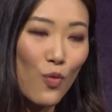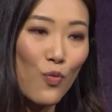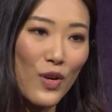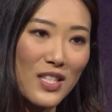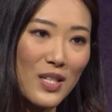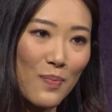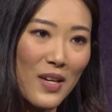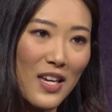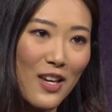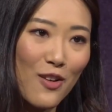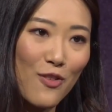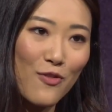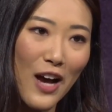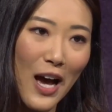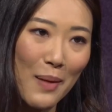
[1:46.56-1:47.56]
recipe
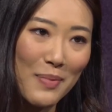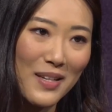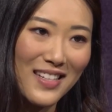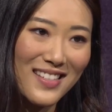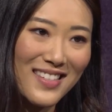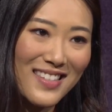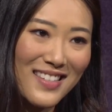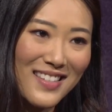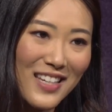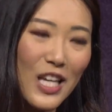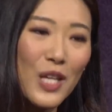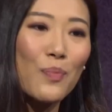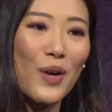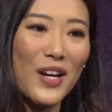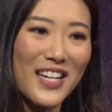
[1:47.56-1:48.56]
for happiness?
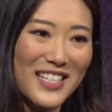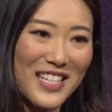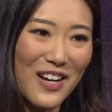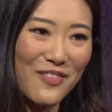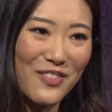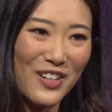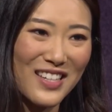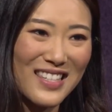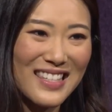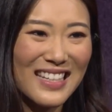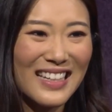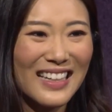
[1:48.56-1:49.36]
Can you break it down for us?